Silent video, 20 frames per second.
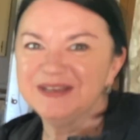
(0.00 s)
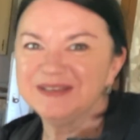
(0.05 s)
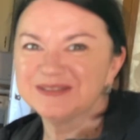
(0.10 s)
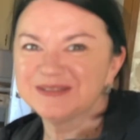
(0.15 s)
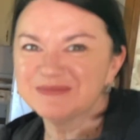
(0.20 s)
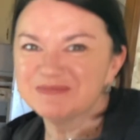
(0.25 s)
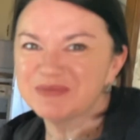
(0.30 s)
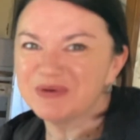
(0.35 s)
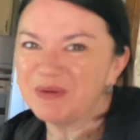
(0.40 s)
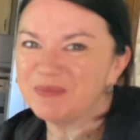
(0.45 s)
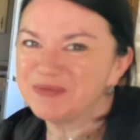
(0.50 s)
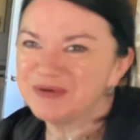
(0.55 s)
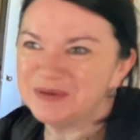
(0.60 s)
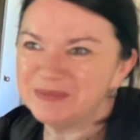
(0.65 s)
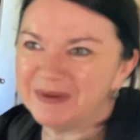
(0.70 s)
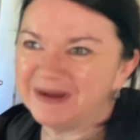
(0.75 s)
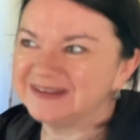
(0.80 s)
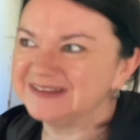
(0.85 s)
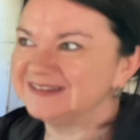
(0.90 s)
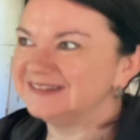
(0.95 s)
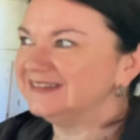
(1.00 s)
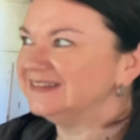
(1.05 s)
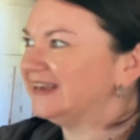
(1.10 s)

It's a proper abandoned